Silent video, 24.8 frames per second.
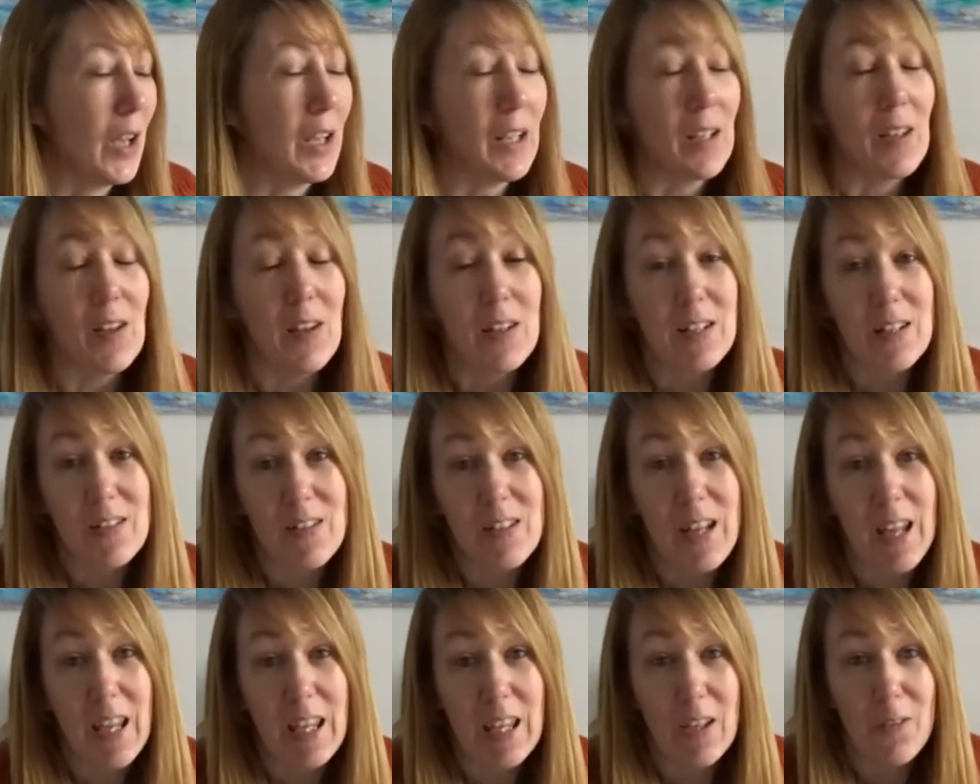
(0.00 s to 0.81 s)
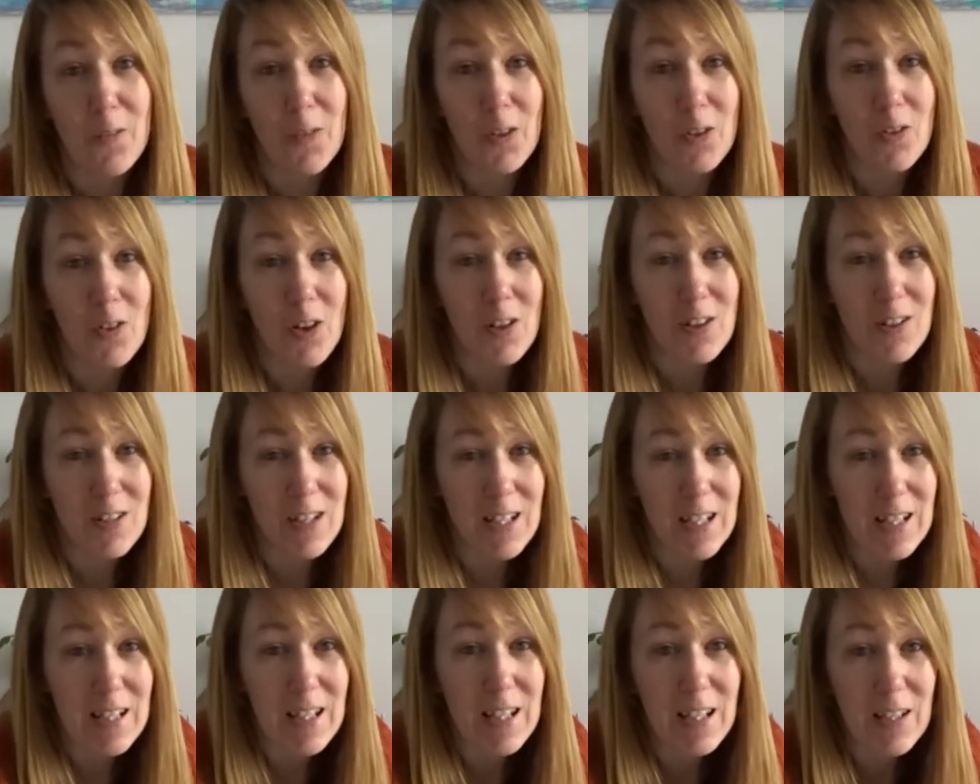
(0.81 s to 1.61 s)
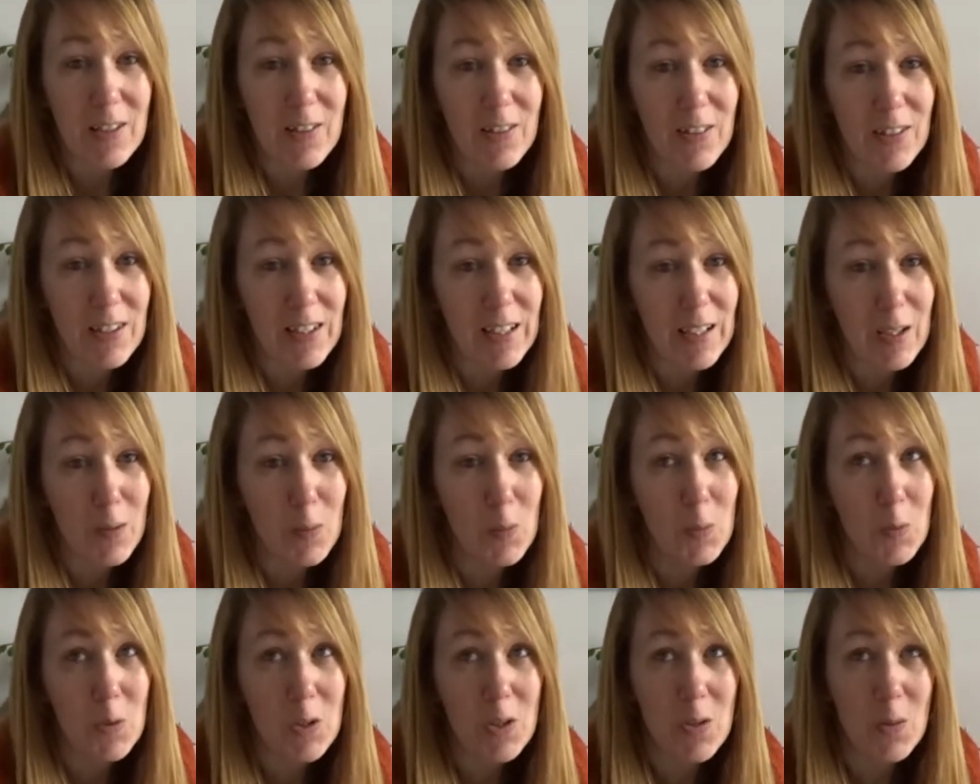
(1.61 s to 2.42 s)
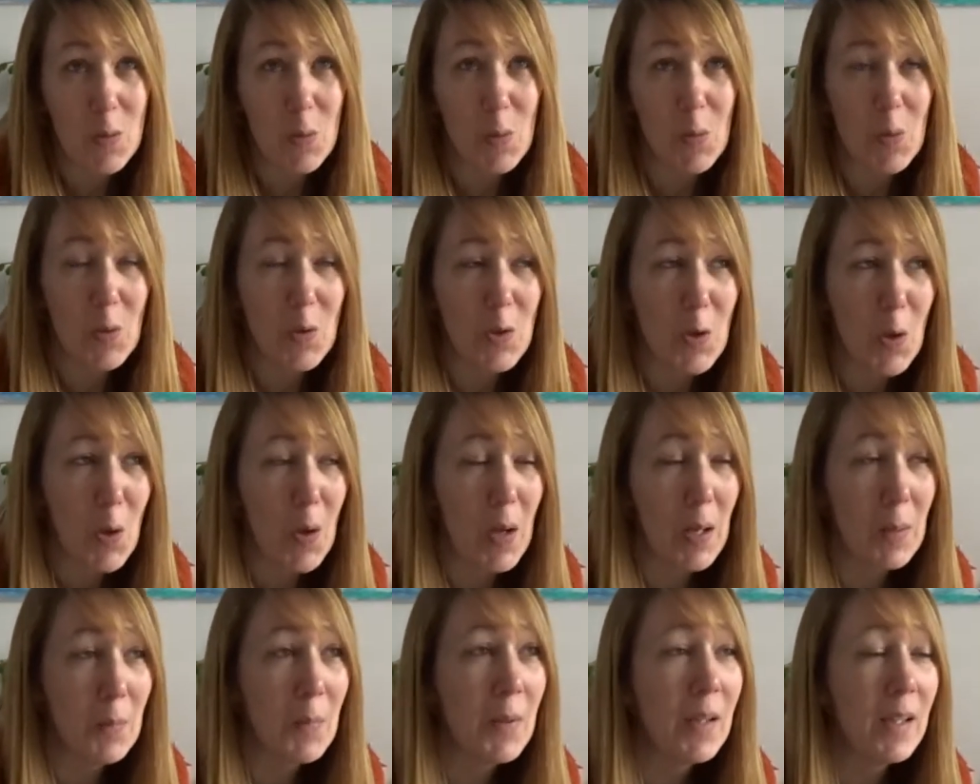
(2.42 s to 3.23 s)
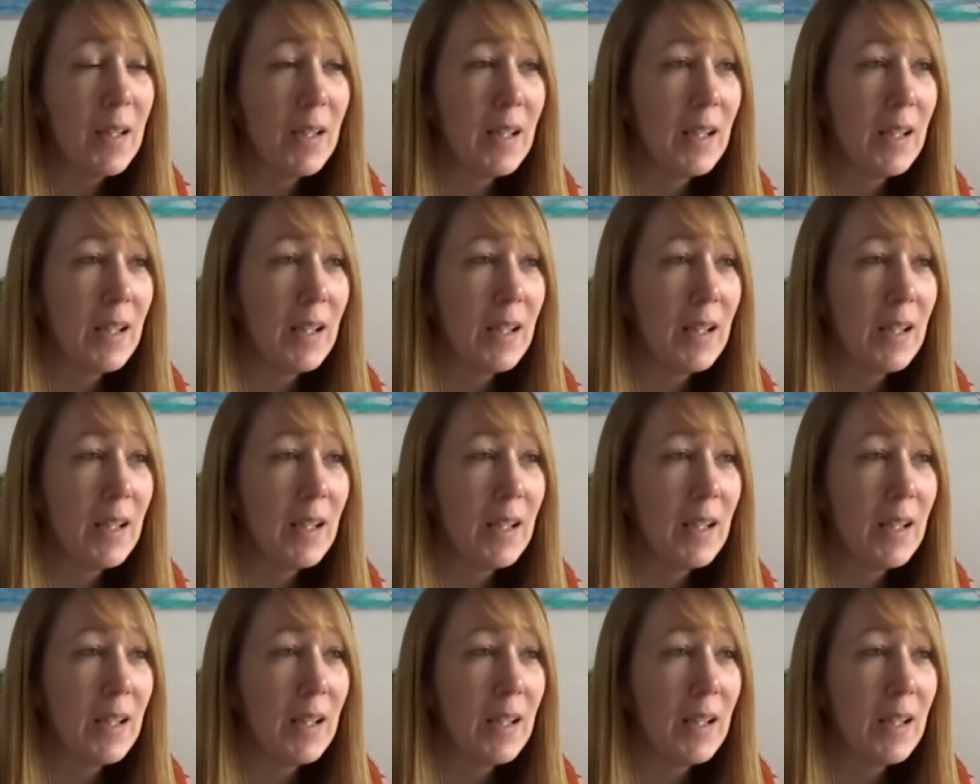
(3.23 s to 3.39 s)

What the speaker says: kind of take it for granted that you're going to get orders all the time.